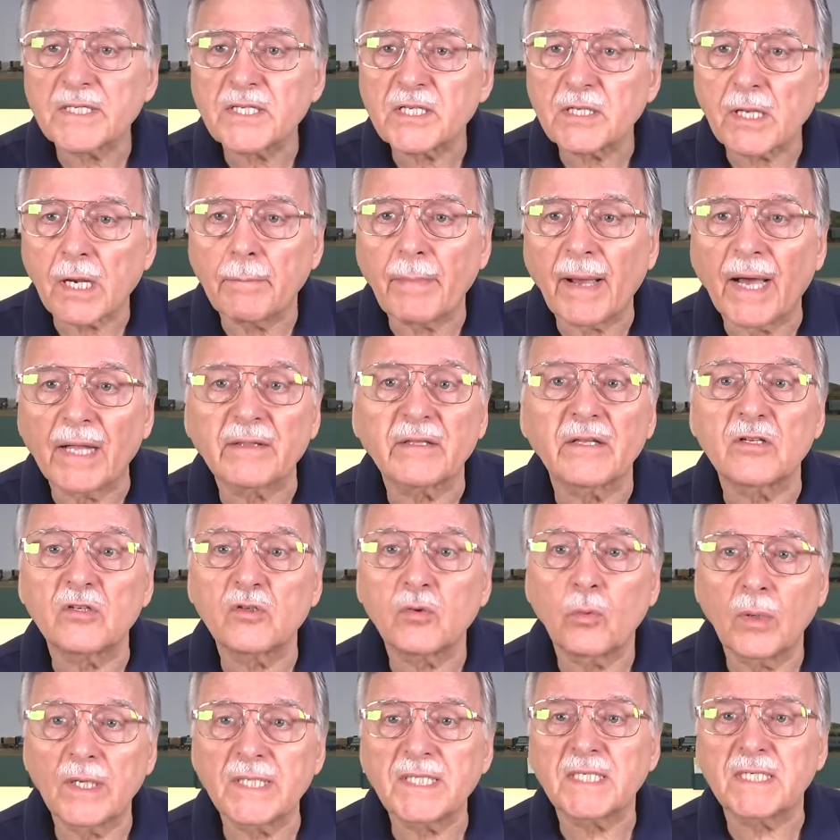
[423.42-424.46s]
is it about the
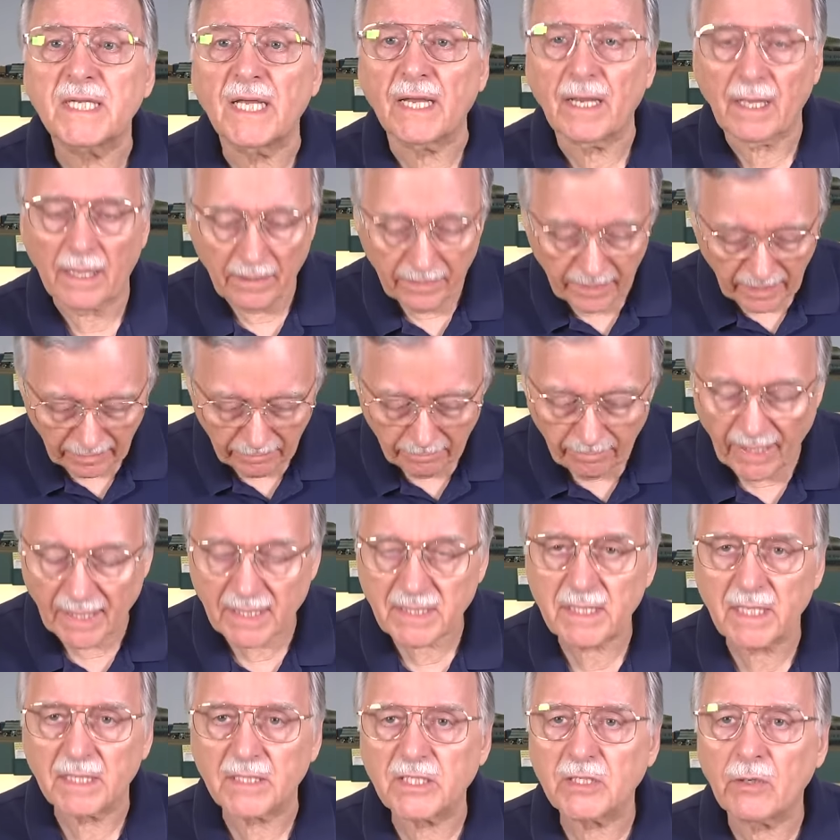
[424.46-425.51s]
twisting that
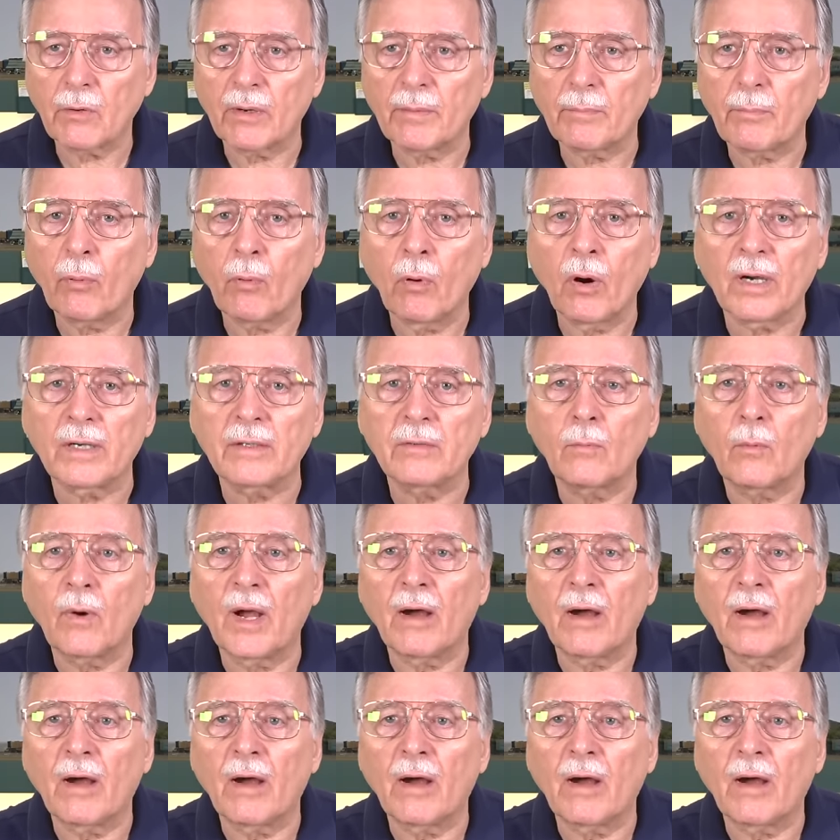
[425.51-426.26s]
makes it so important?